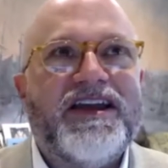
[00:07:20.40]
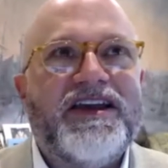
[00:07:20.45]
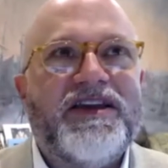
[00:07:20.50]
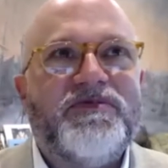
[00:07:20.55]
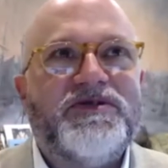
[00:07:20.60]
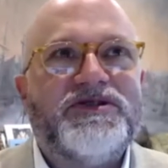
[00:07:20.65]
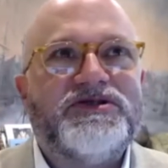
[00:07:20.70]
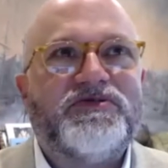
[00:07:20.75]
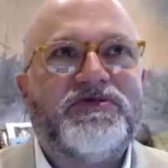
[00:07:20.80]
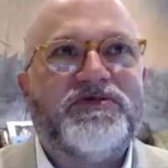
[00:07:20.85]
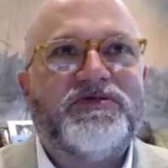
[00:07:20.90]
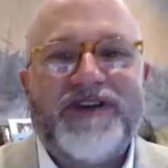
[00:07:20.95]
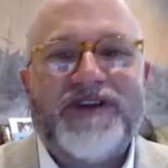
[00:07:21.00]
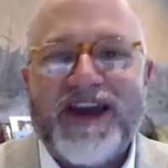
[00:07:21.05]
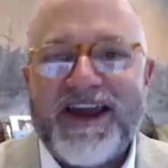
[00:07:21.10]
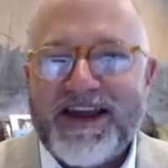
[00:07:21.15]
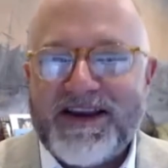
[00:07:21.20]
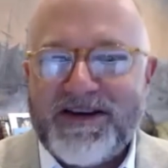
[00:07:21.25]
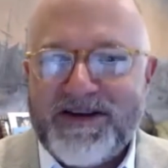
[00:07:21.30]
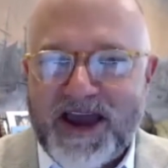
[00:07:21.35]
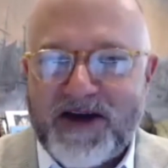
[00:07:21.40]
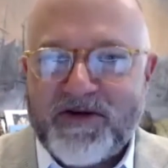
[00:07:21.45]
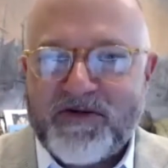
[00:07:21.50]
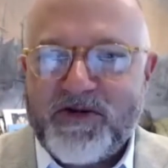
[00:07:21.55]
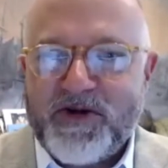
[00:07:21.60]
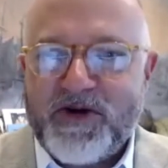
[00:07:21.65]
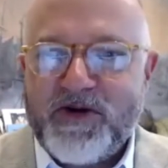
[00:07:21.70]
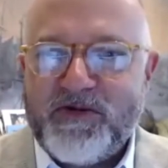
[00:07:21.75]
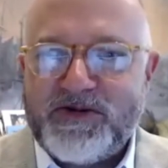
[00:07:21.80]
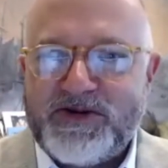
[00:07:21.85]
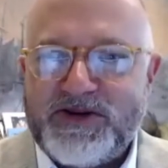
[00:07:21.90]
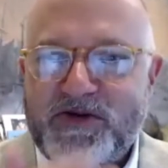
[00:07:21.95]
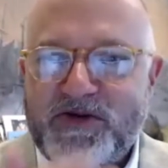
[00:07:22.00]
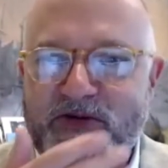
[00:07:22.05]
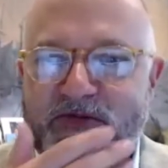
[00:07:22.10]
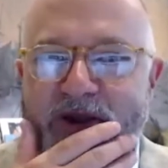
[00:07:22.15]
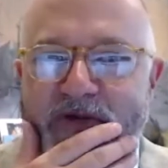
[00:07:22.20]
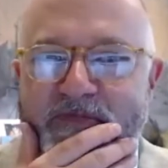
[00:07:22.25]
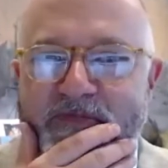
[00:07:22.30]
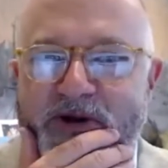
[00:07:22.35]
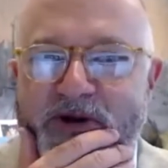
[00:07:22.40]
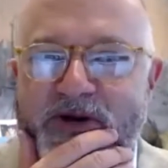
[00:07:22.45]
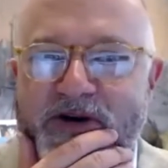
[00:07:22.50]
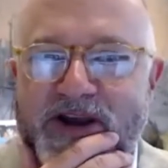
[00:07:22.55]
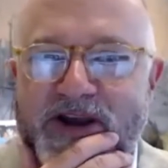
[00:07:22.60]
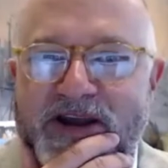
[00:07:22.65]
He was, yeah, do you remember?